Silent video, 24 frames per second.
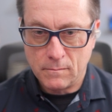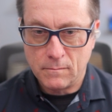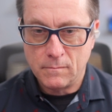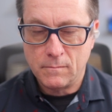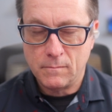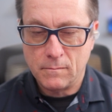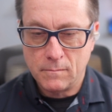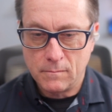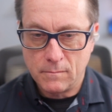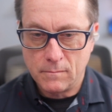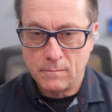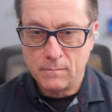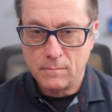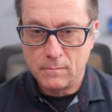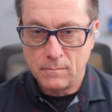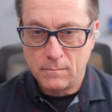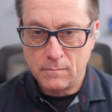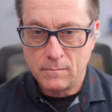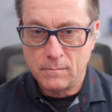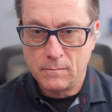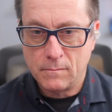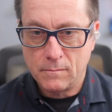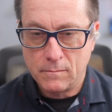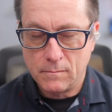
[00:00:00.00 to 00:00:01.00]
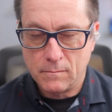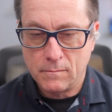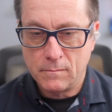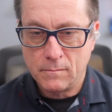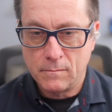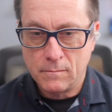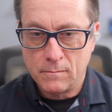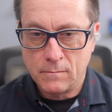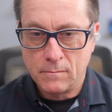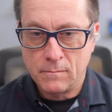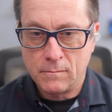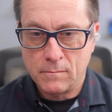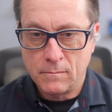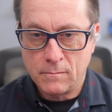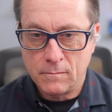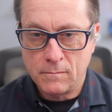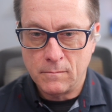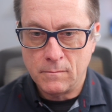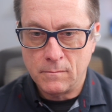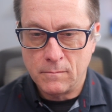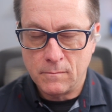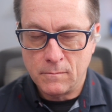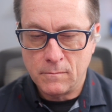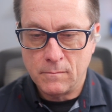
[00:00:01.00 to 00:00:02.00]

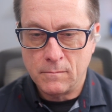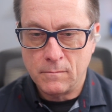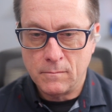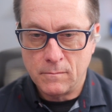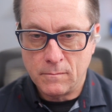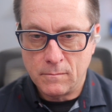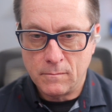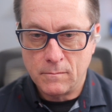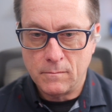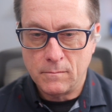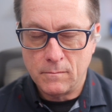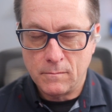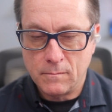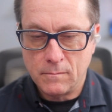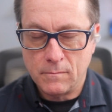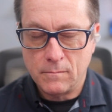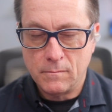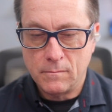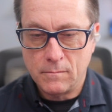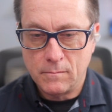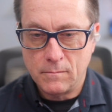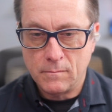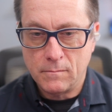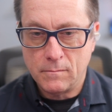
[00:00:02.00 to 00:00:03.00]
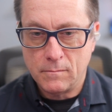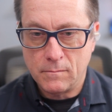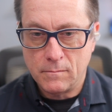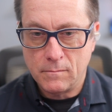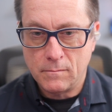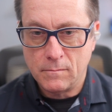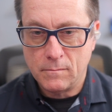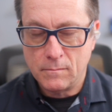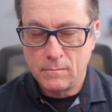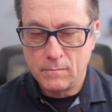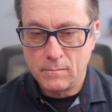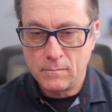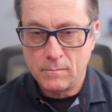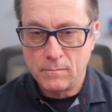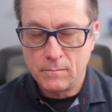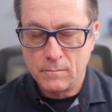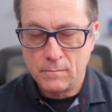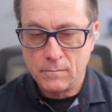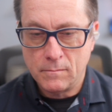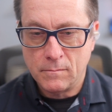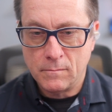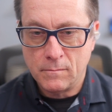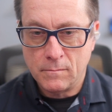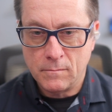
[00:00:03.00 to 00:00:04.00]

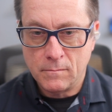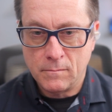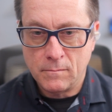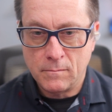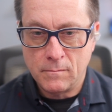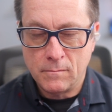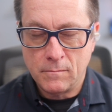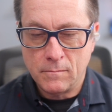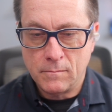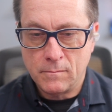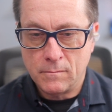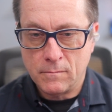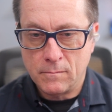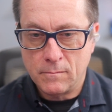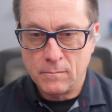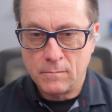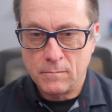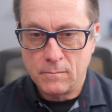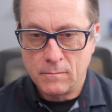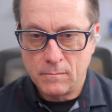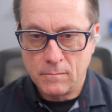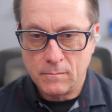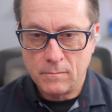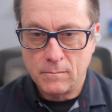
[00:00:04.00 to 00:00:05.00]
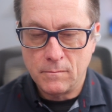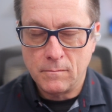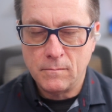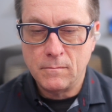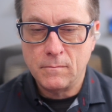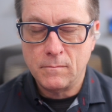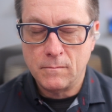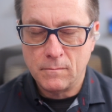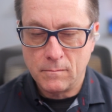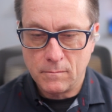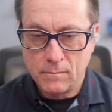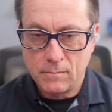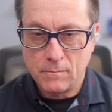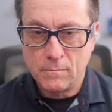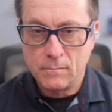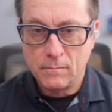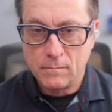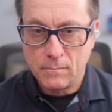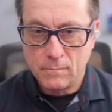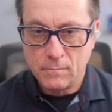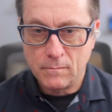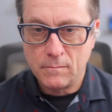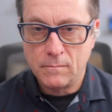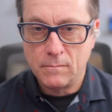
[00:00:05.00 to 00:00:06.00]

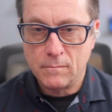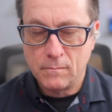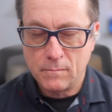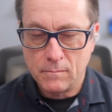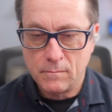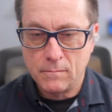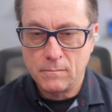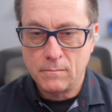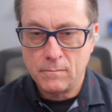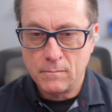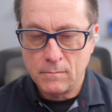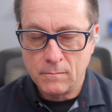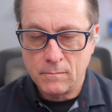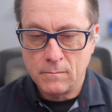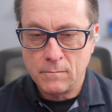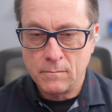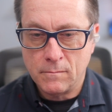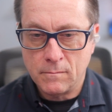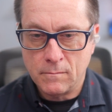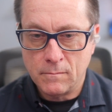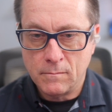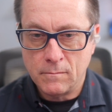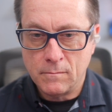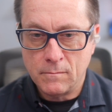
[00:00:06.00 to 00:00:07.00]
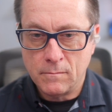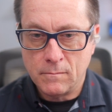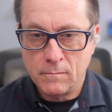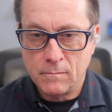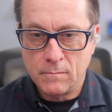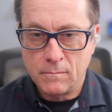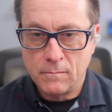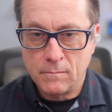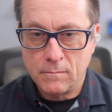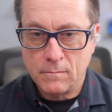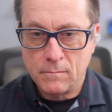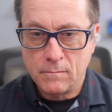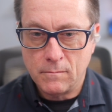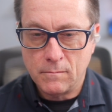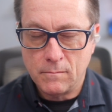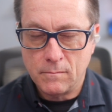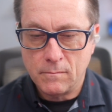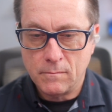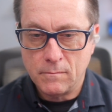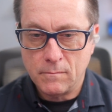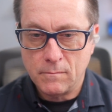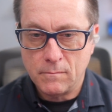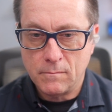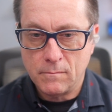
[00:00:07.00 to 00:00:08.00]
(not speaking)